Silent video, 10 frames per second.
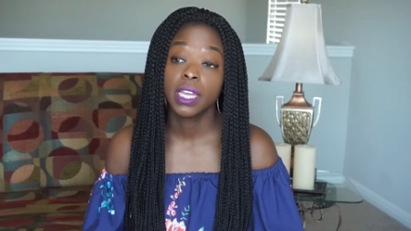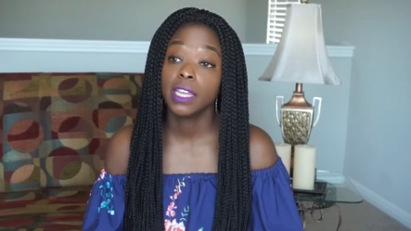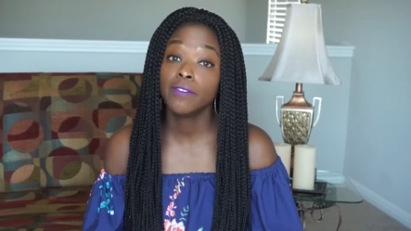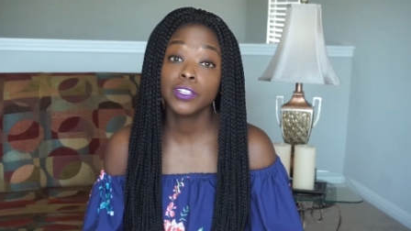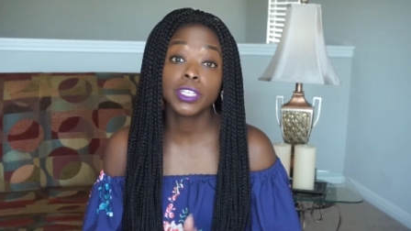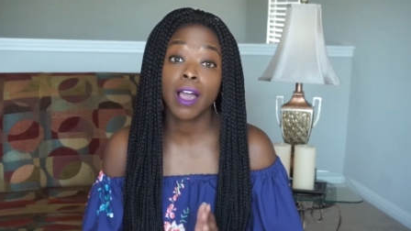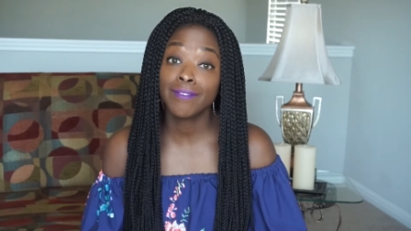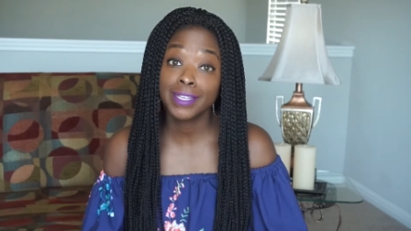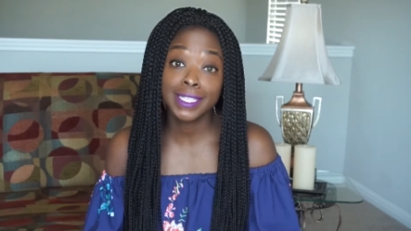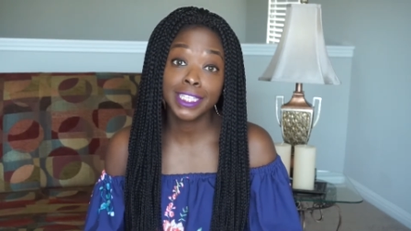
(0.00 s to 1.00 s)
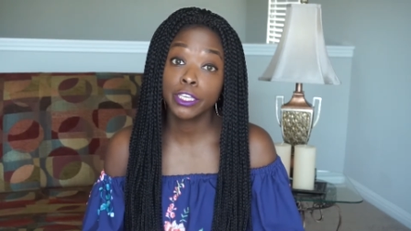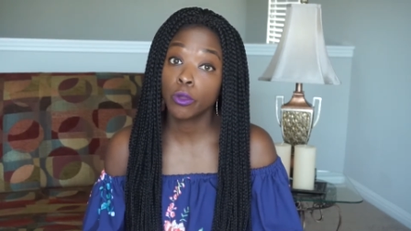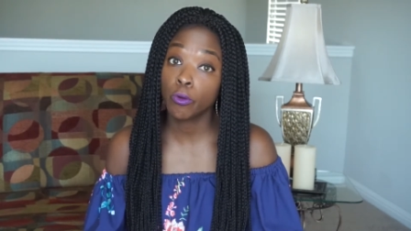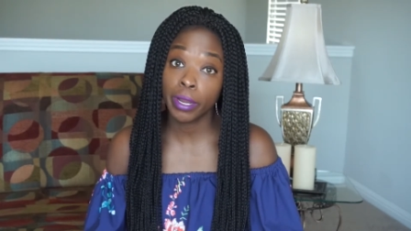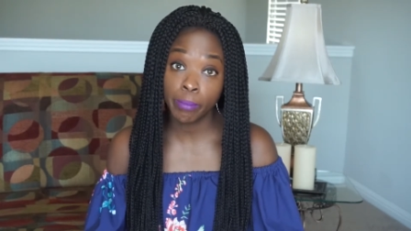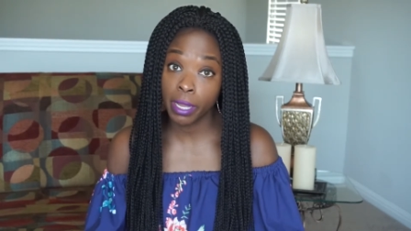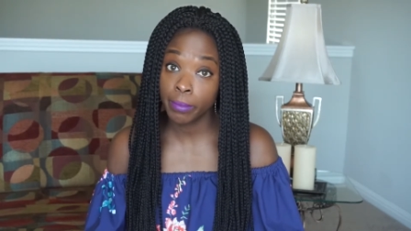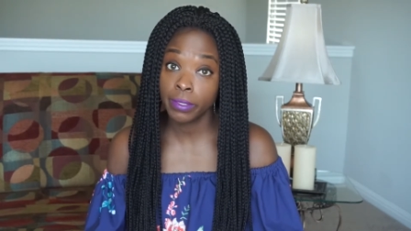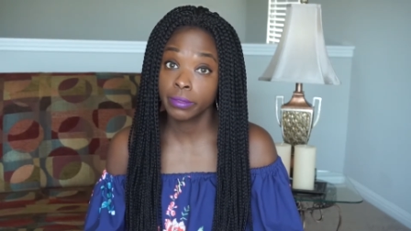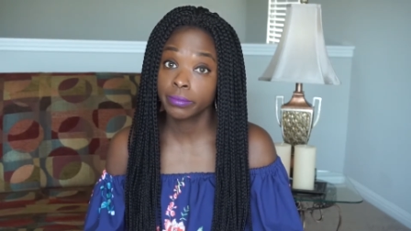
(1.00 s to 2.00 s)
if it's obviously your
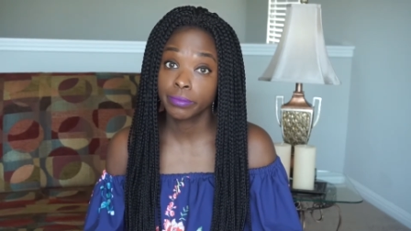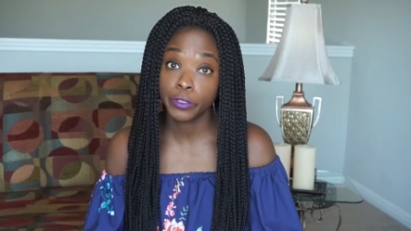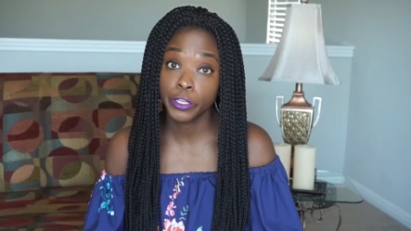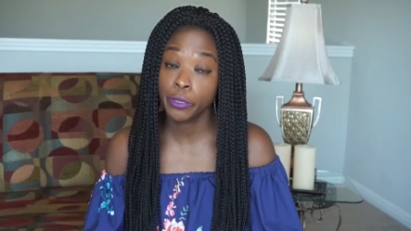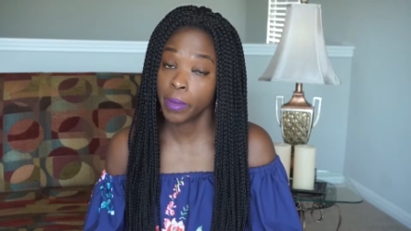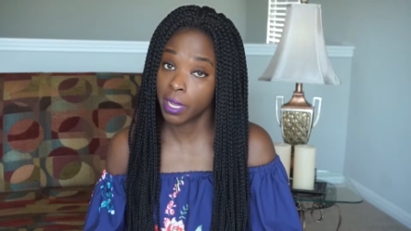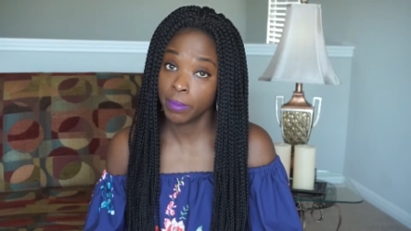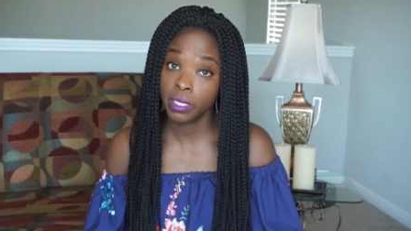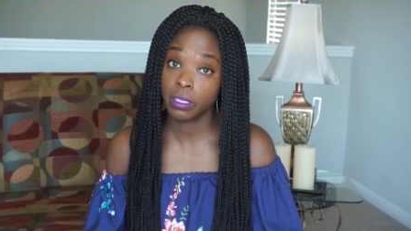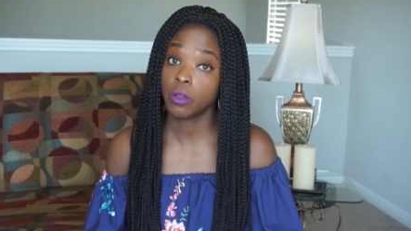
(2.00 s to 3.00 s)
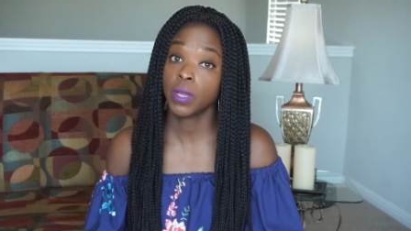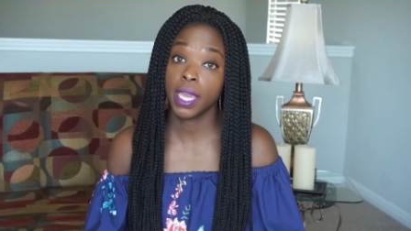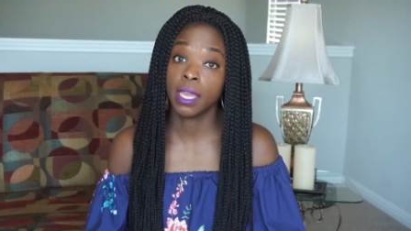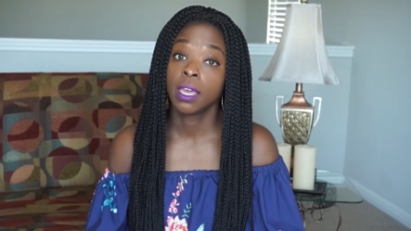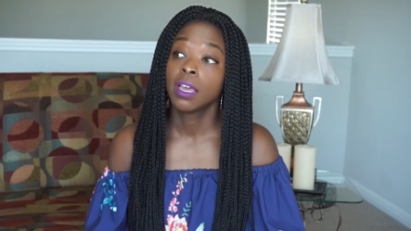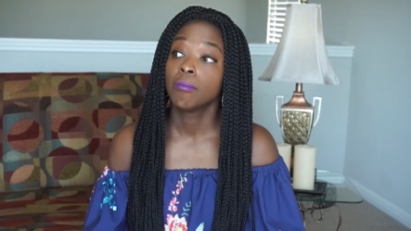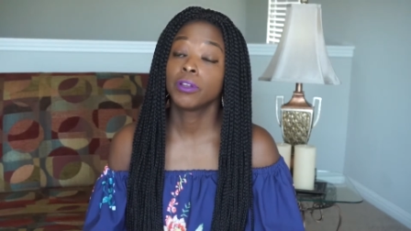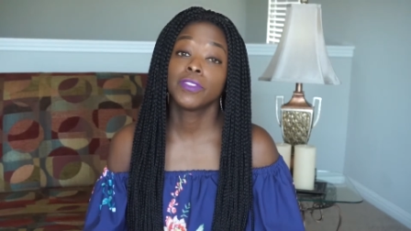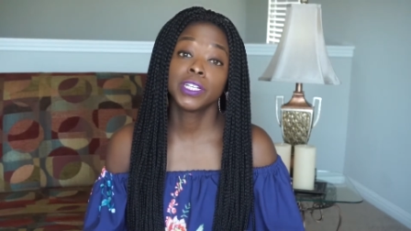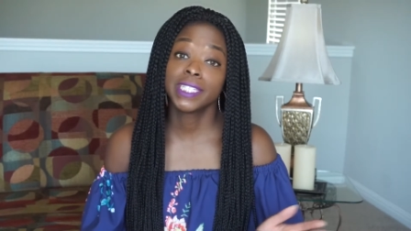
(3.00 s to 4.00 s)
grandmama or your mama okay but
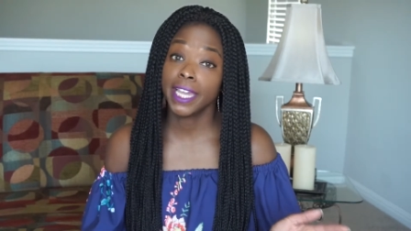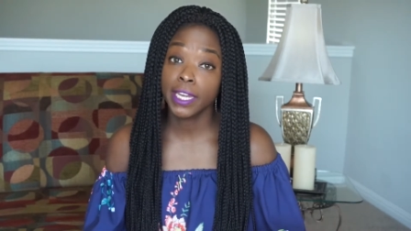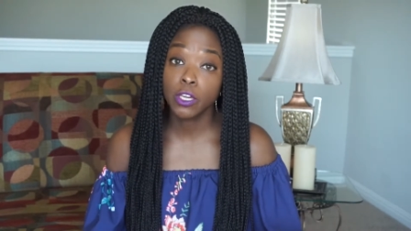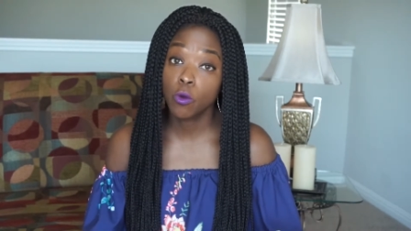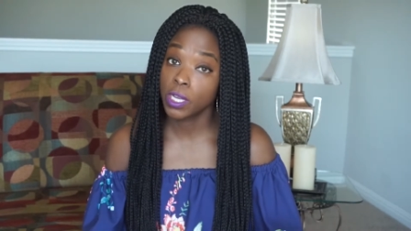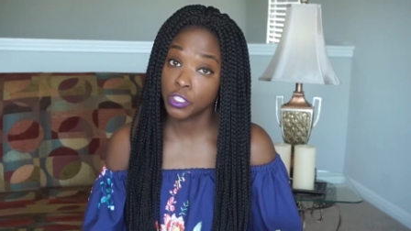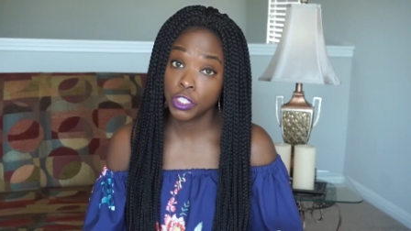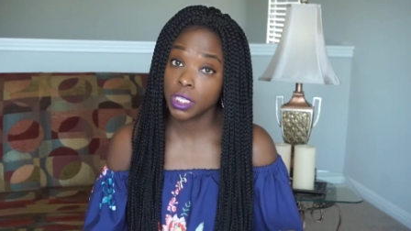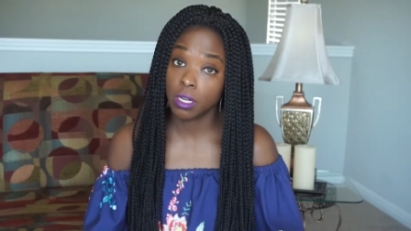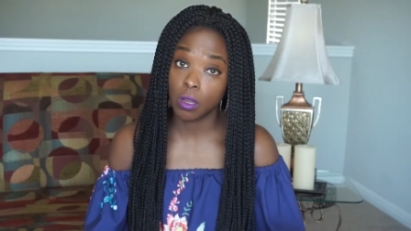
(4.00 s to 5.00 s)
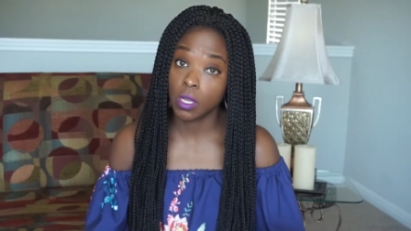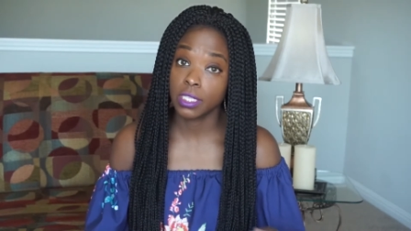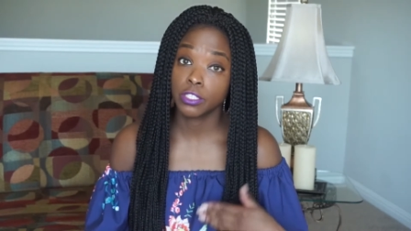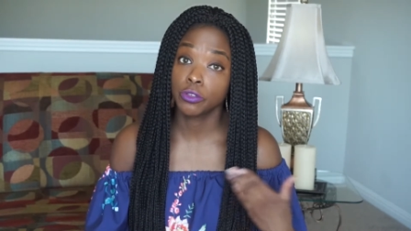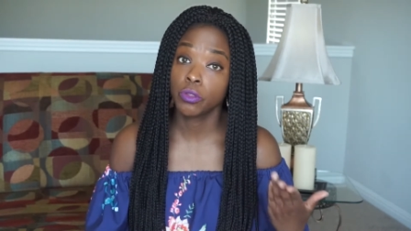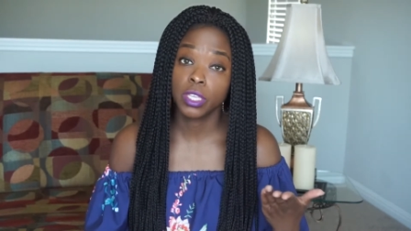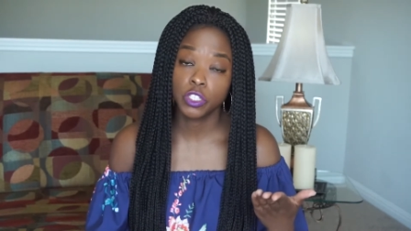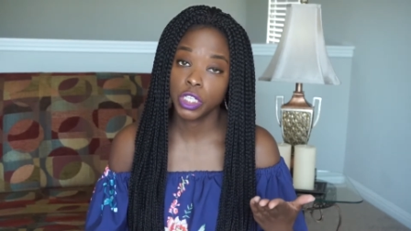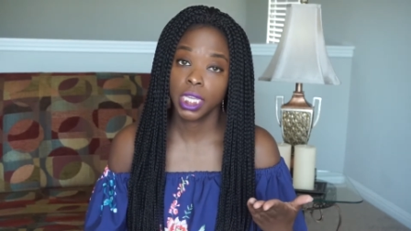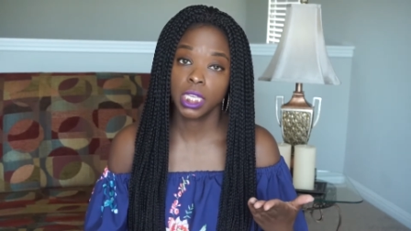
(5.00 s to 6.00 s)
if there's any question at all as to who this
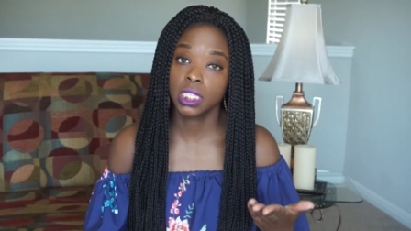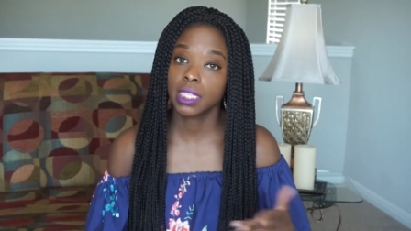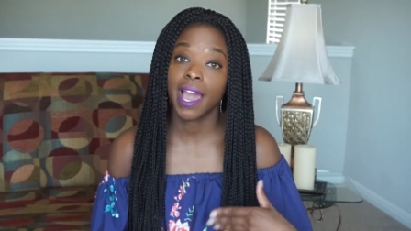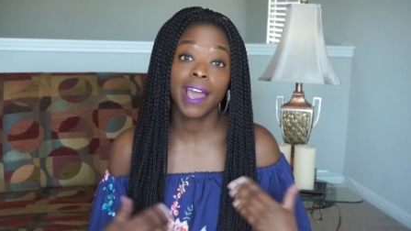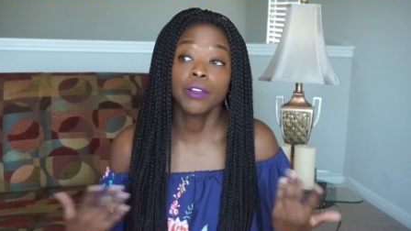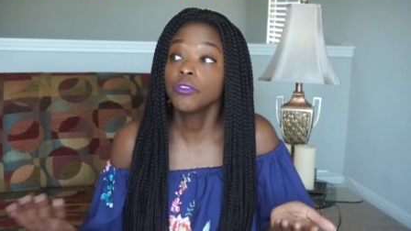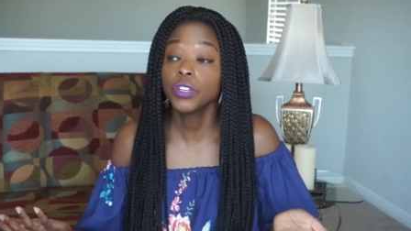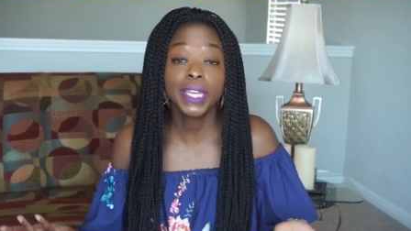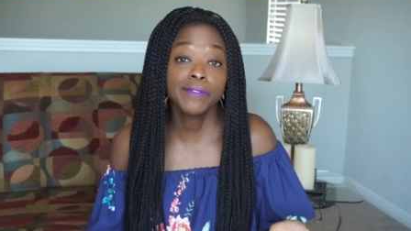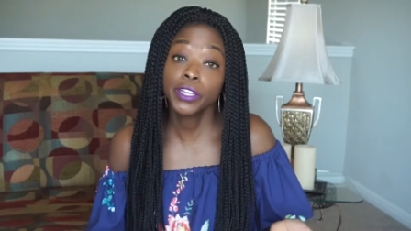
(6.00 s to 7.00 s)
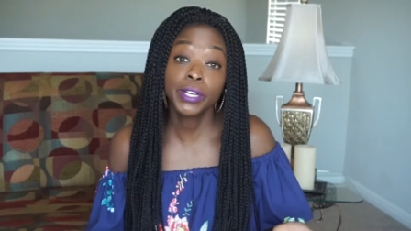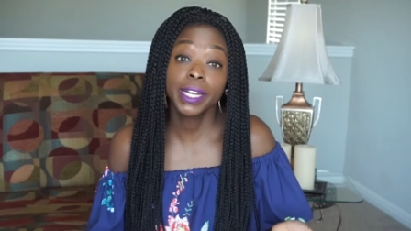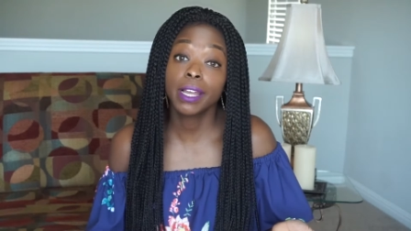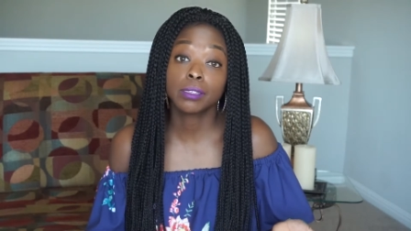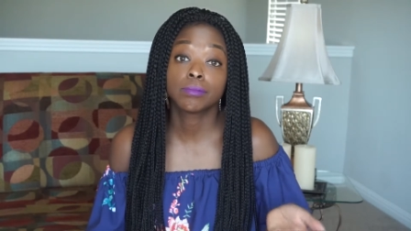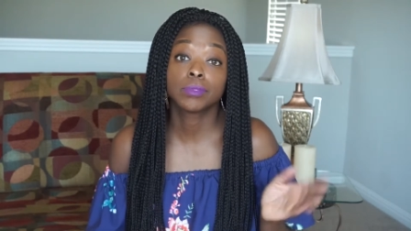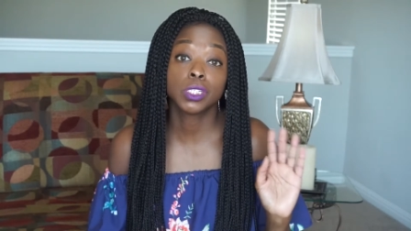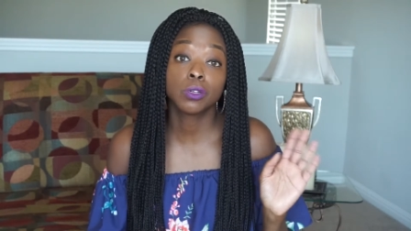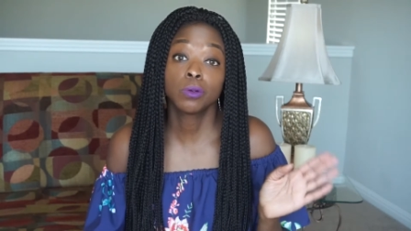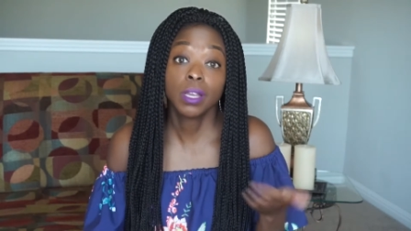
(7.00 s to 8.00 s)
chick is i don't feel like figuring it out
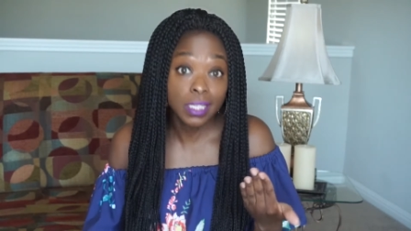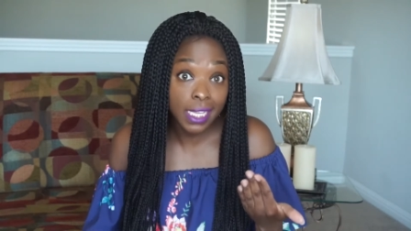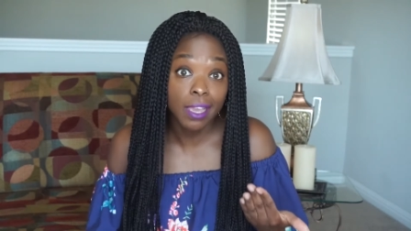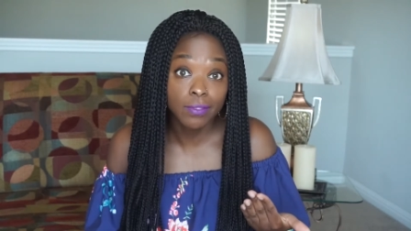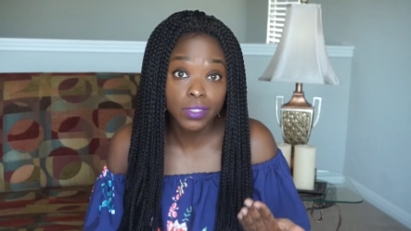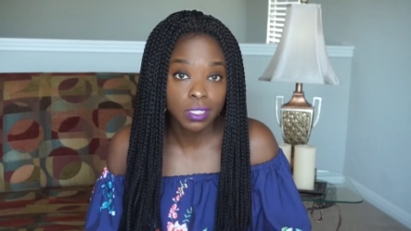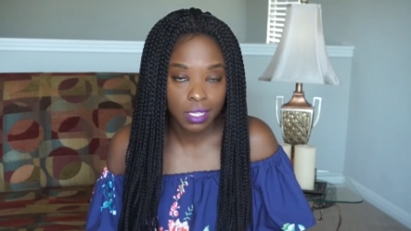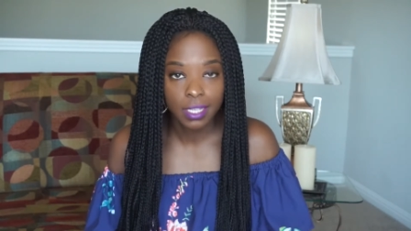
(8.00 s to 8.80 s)
so left